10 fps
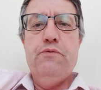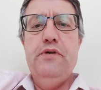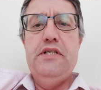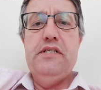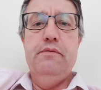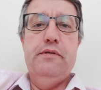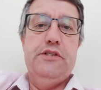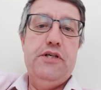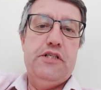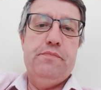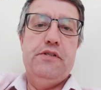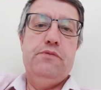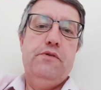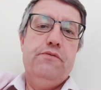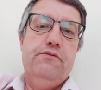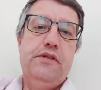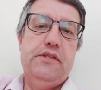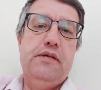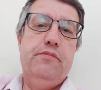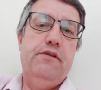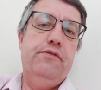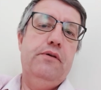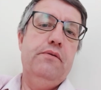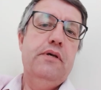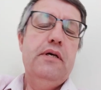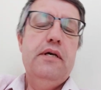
Reasonable adjustments wouldn't, for example, if you